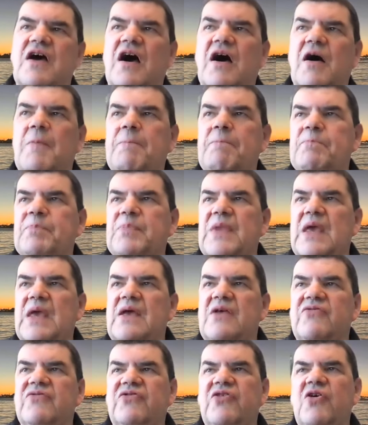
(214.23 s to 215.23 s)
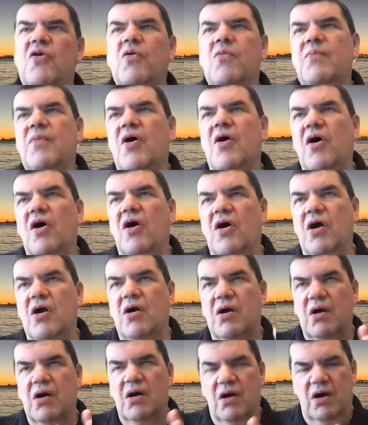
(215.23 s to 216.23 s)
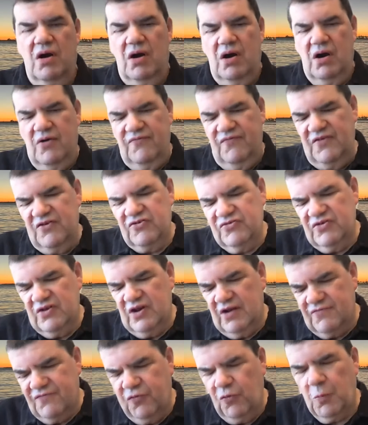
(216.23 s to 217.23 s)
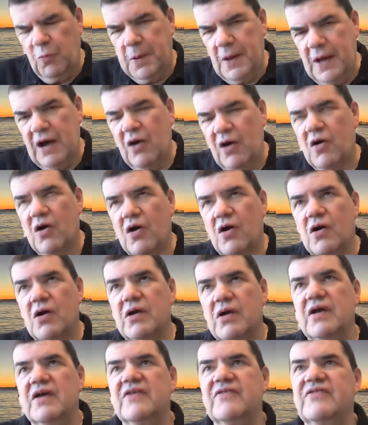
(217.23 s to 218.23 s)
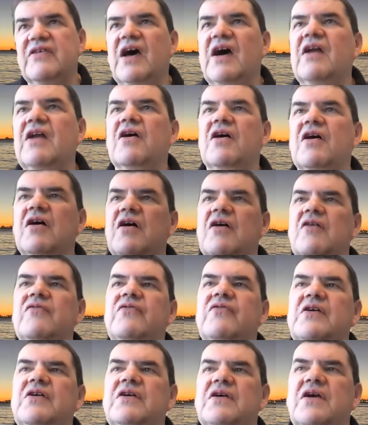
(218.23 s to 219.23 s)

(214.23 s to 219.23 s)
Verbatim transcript: Um, so our our vision at Fullpower is that of